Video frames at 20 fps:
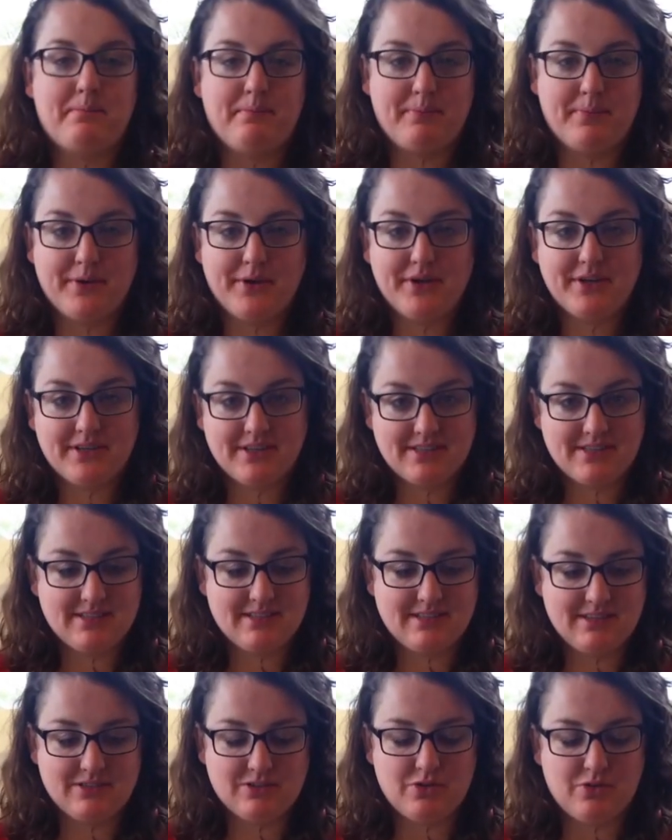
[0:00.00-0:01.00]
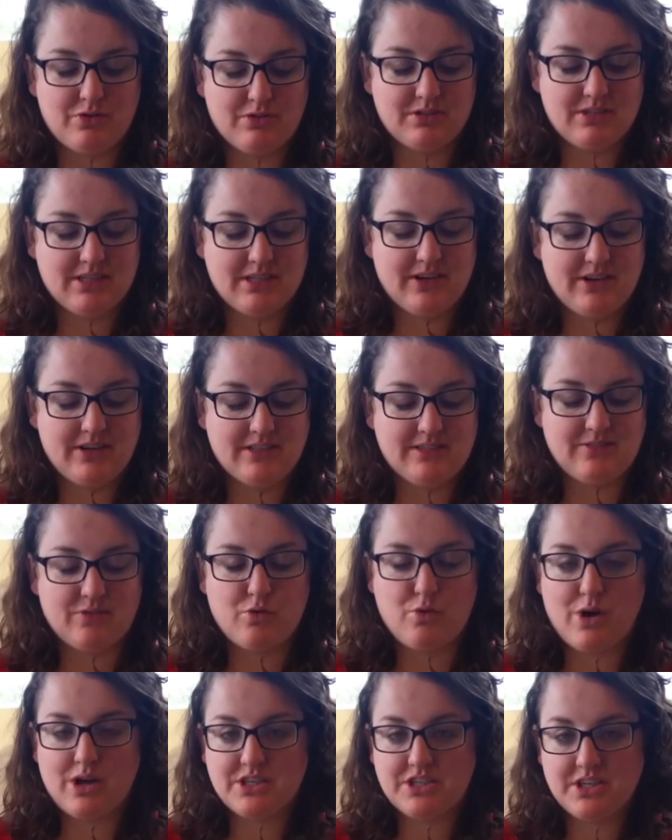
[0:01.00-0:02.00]
books. There's a whole series
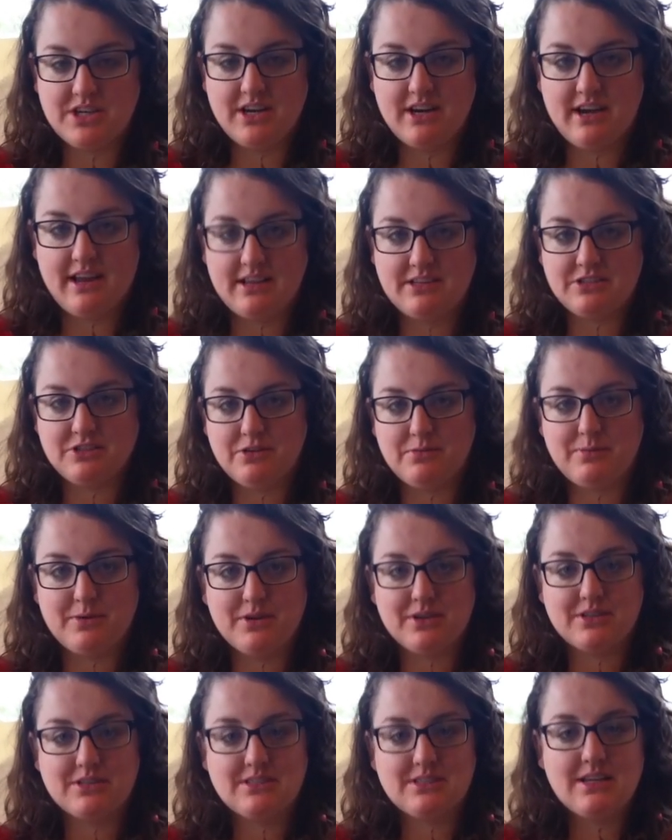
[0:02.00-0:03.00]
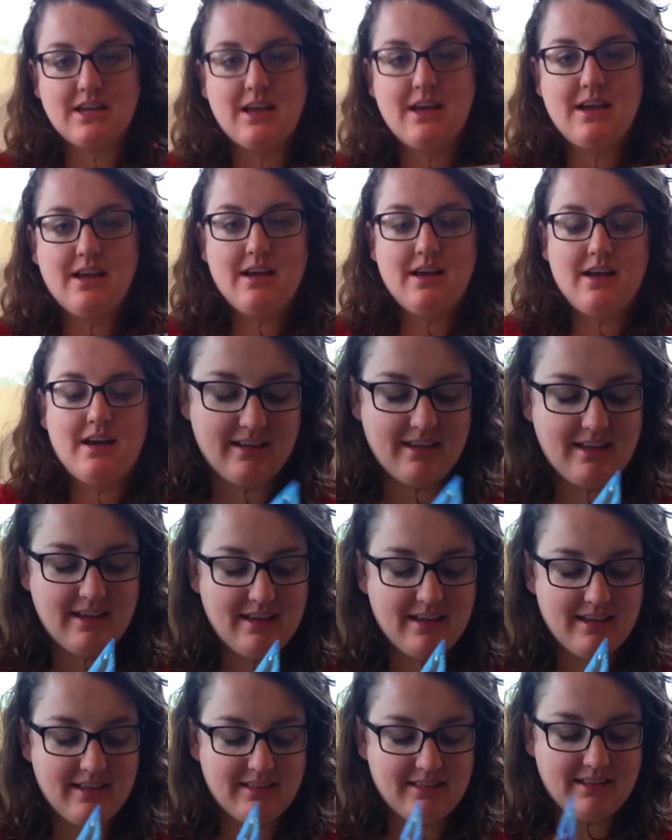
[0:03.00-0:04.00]
of question and answer books.
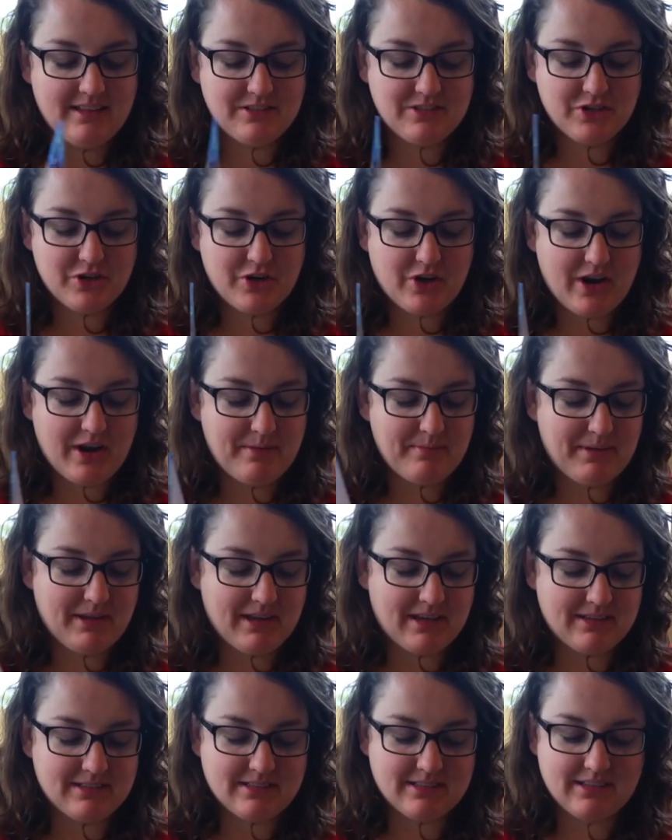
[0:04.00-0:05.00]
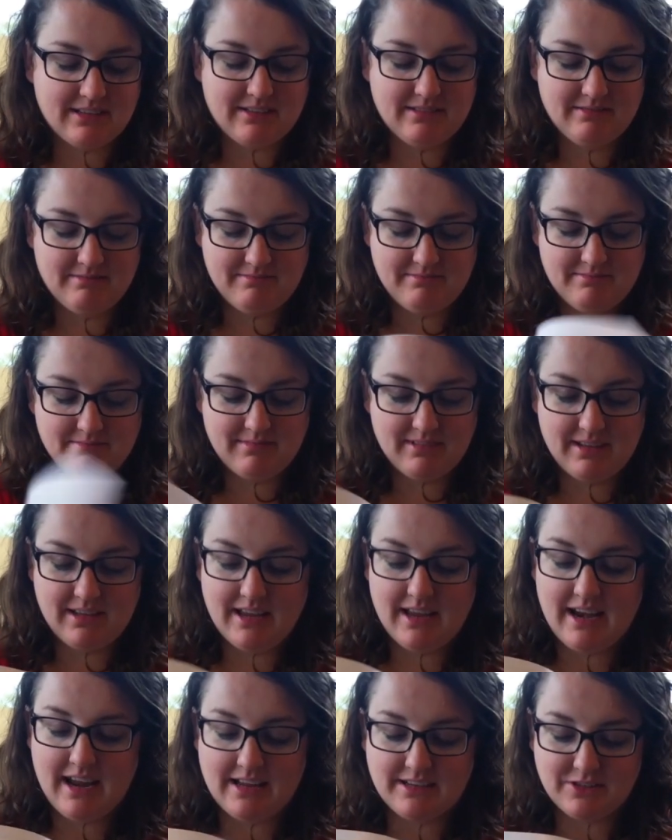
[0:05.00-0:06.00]
These are great because a
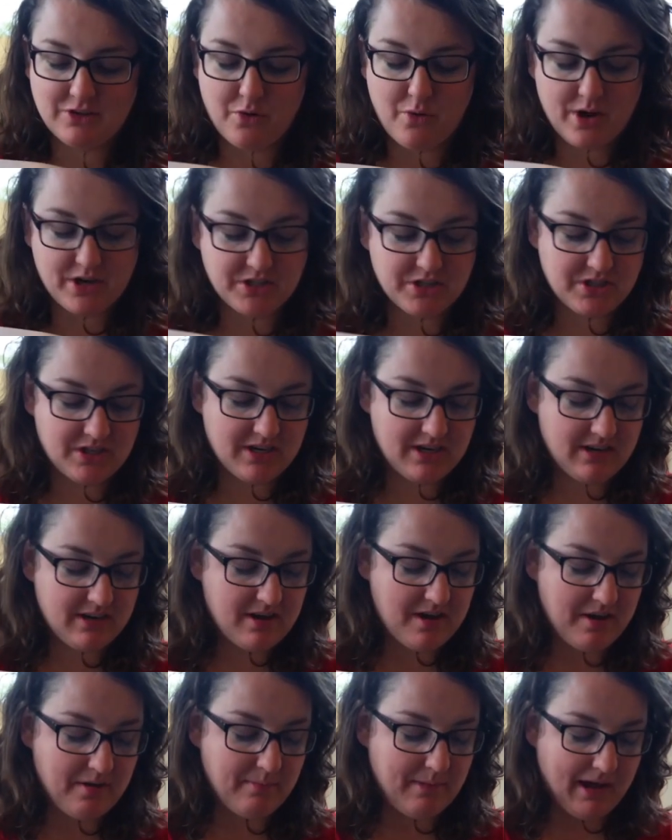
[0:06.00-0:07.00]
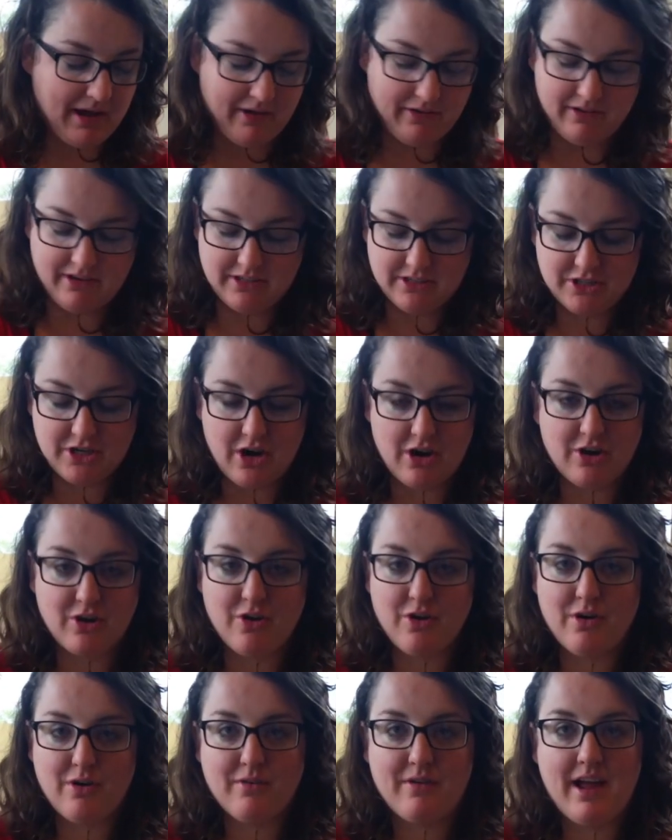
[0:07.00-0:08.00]
kid has a question about a
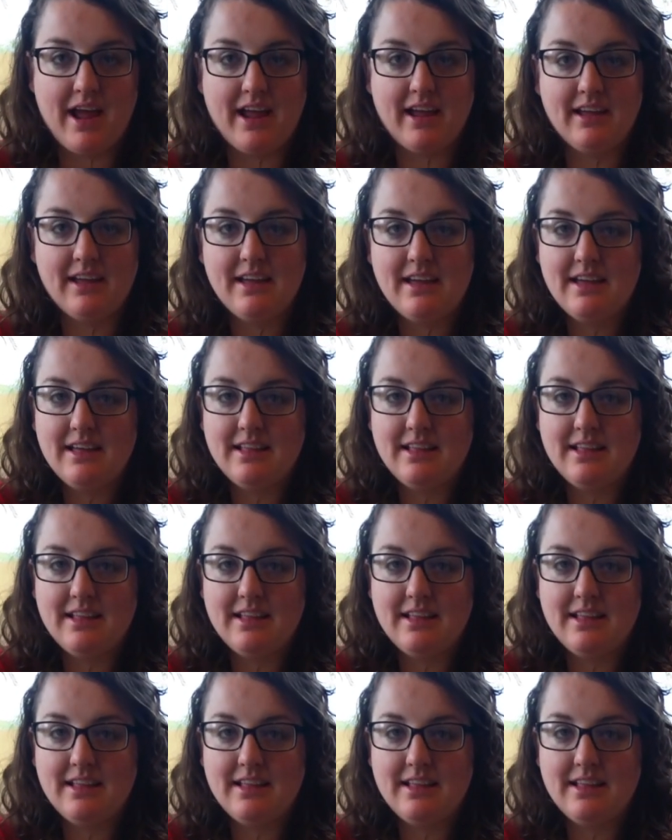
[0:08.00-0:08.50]
shark or a ray.